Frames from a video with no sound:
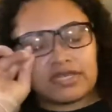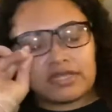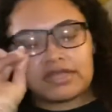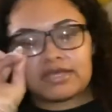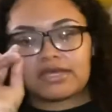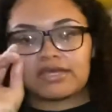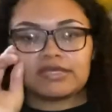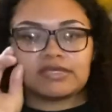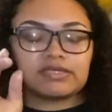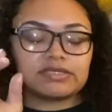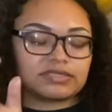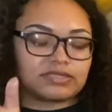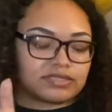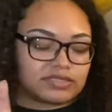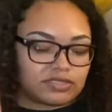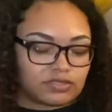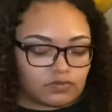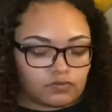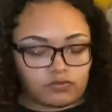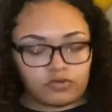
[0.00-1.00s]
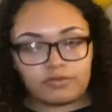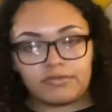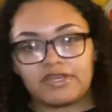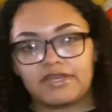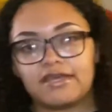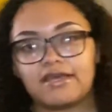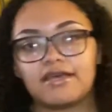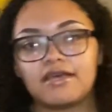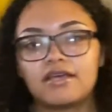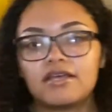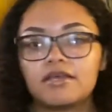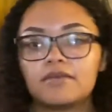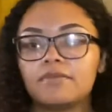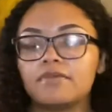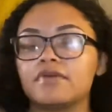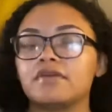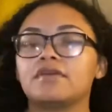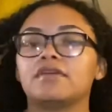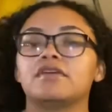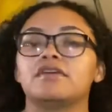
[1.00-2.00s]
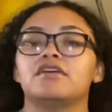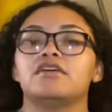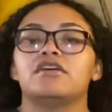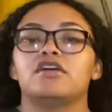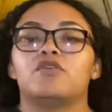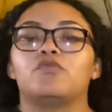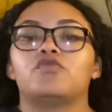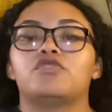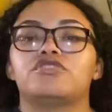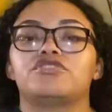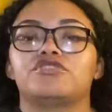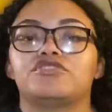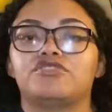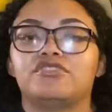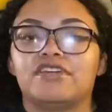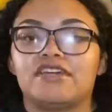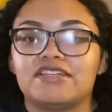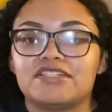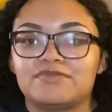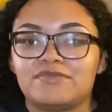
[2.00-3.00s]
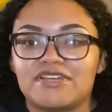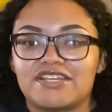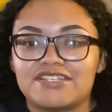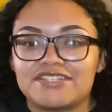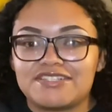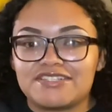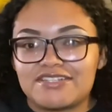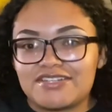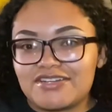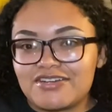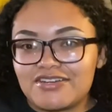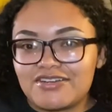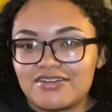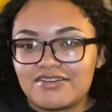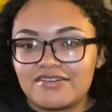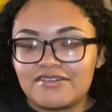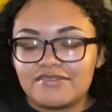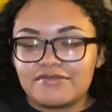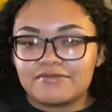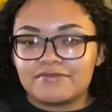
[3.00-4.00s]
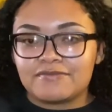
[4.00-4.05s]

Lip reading: that is still warming up, I want to show you guys my shirt.